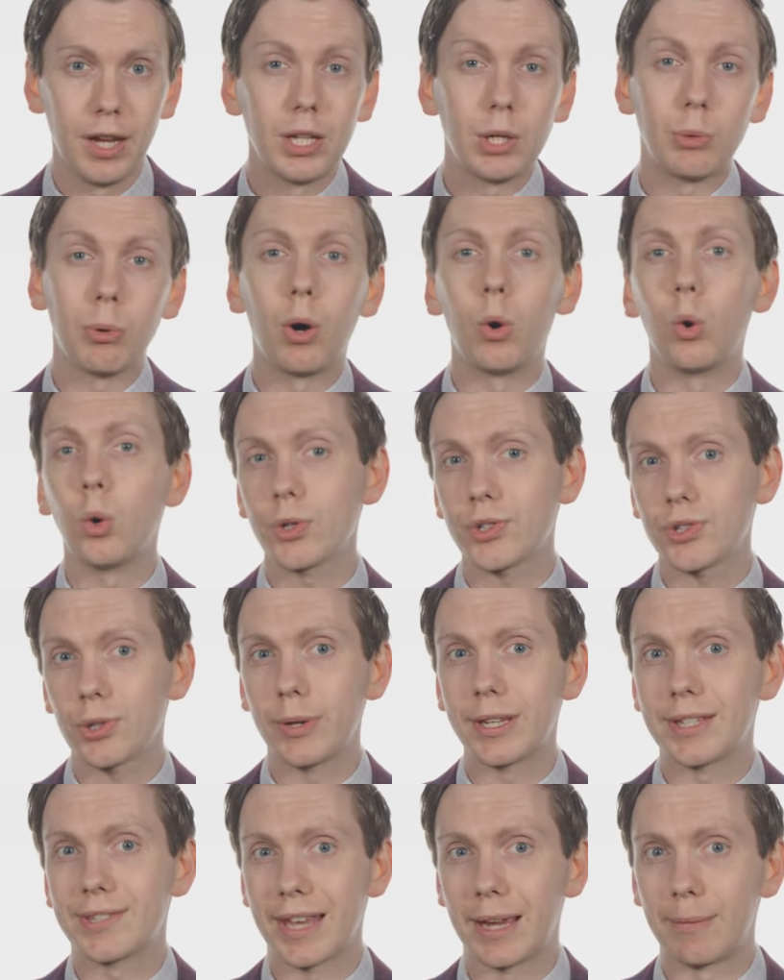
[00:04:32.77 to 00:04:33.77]
You are also
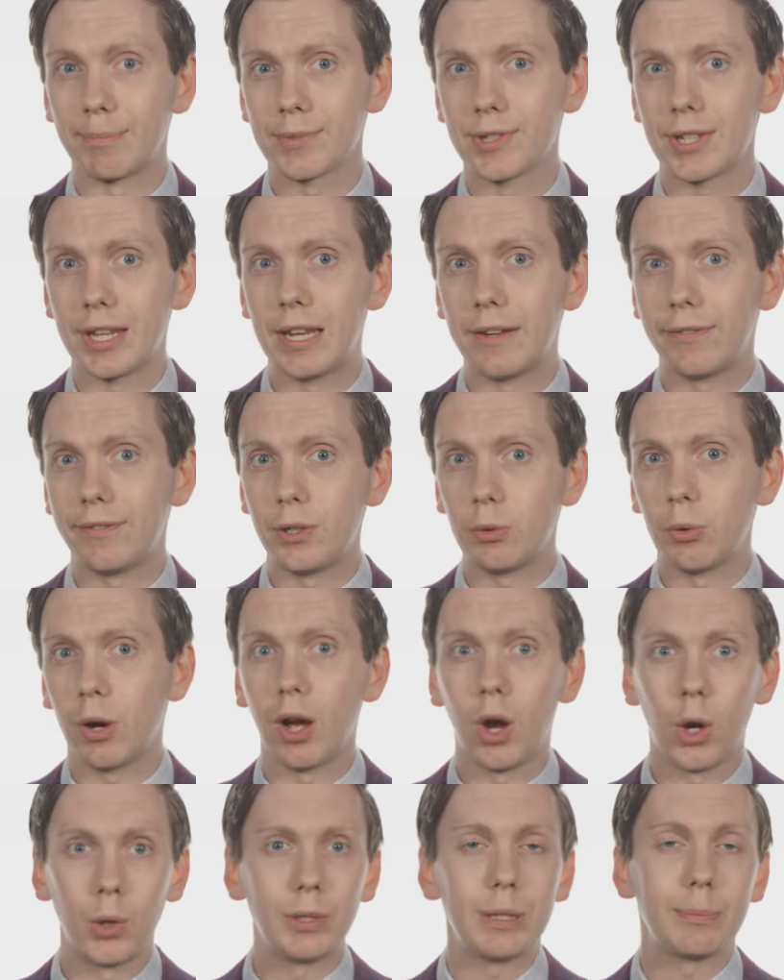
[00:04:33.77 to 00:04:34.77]
exempt if you
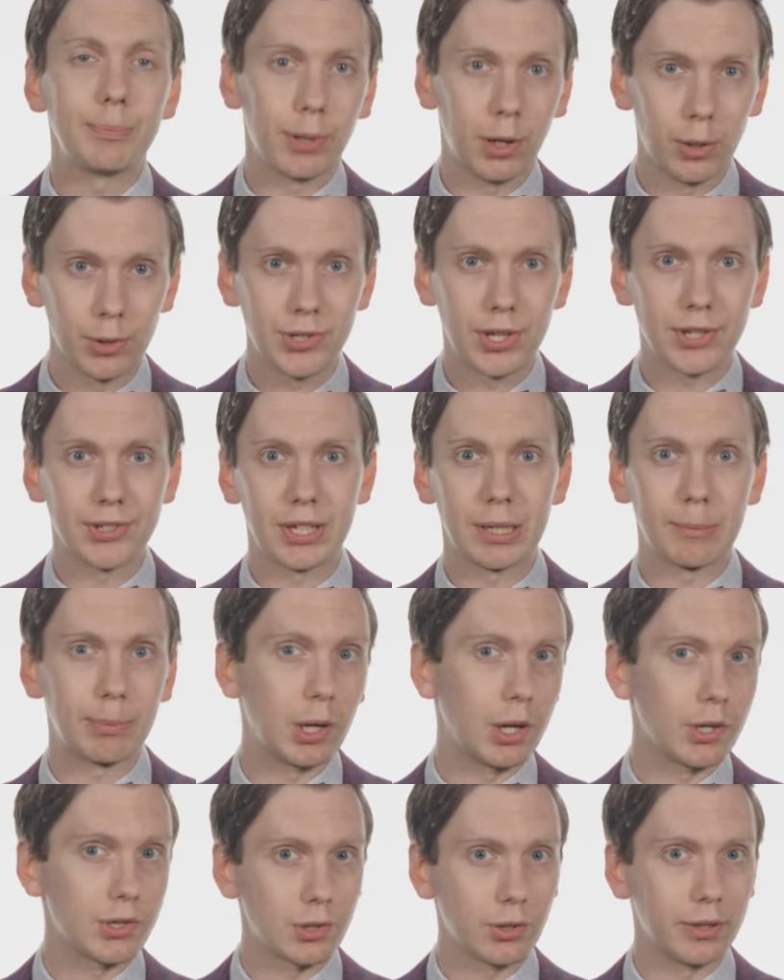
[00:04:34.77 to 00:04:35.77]
are only processing
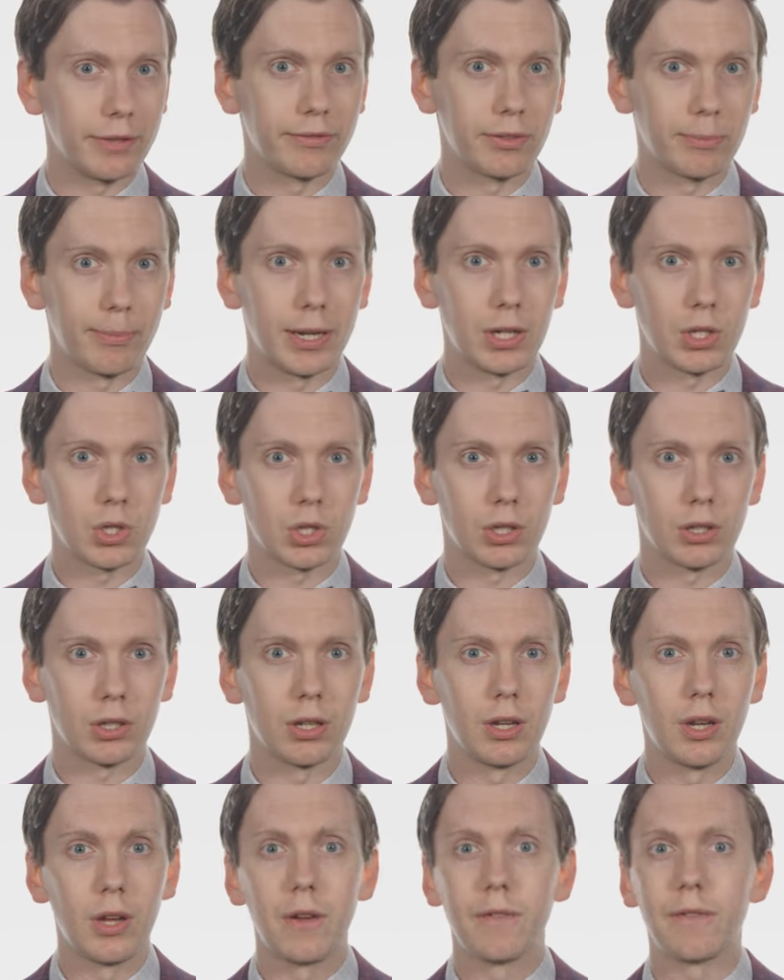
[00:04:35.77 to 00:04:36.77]
personal information
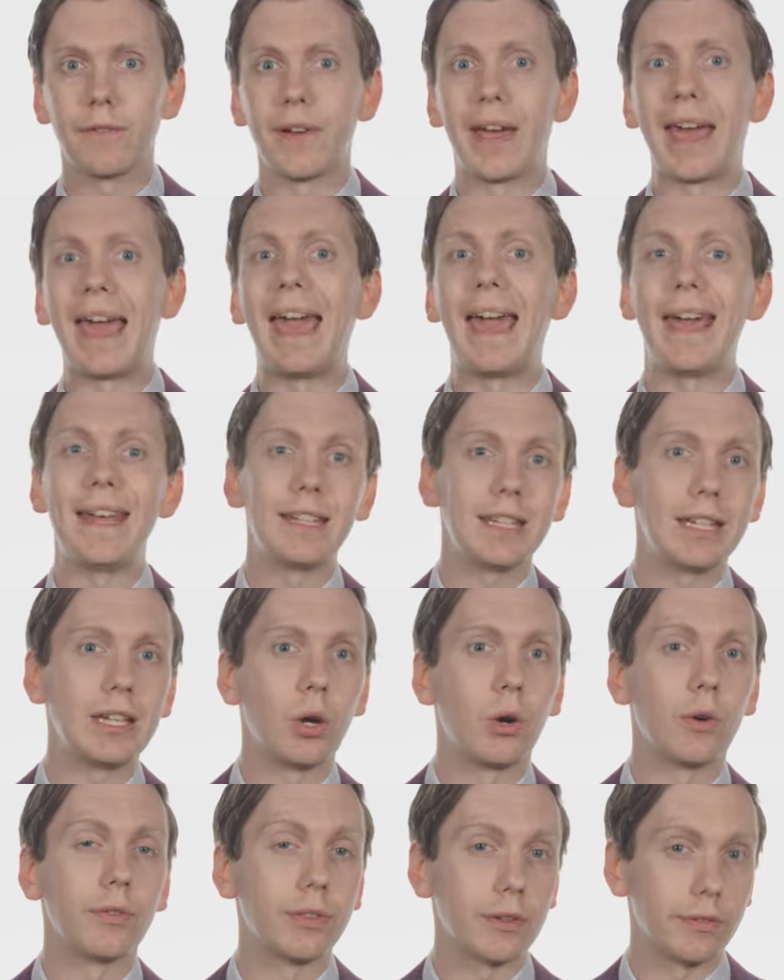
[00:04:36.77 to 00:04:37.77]
for any
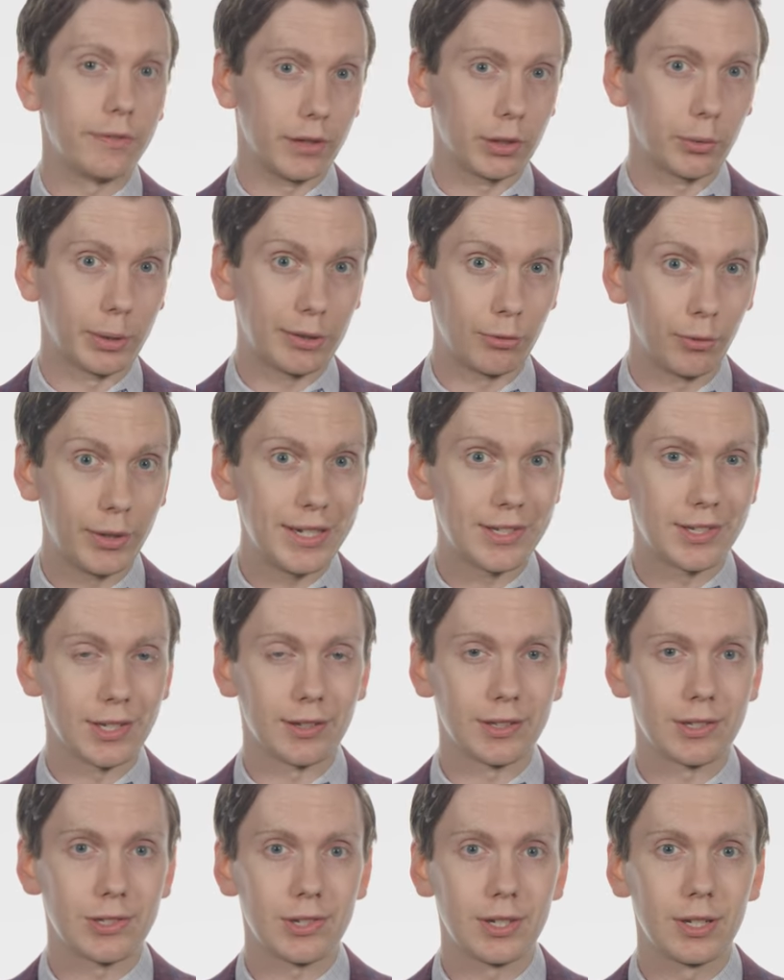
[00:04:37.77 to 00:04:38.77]
of the following
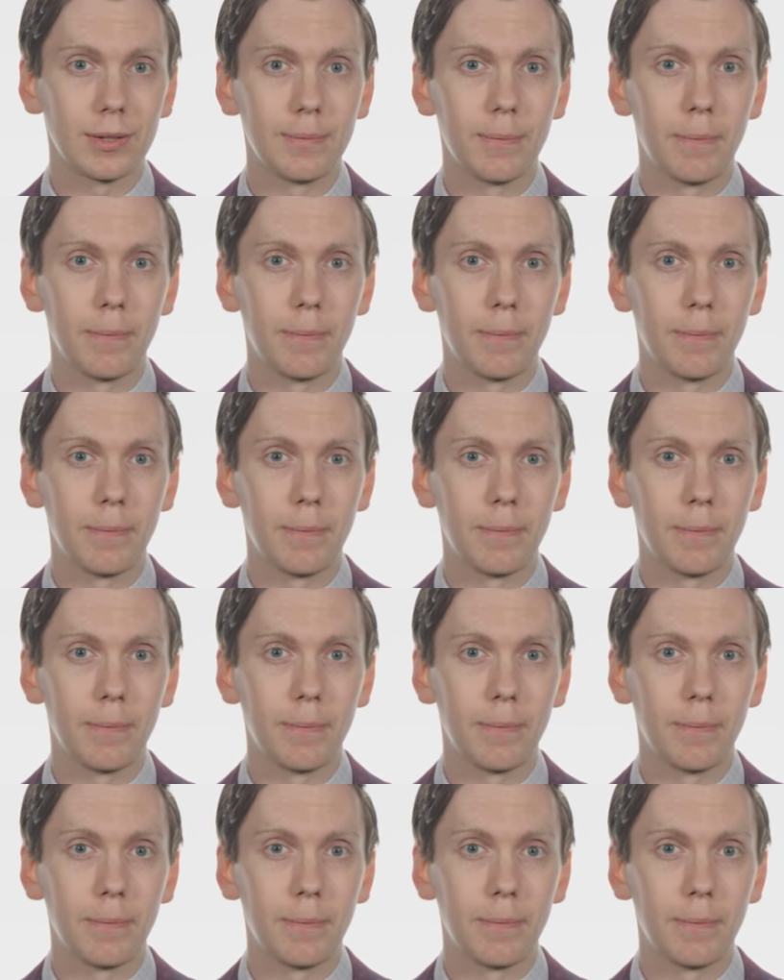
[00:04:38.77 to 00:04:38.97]
reasons: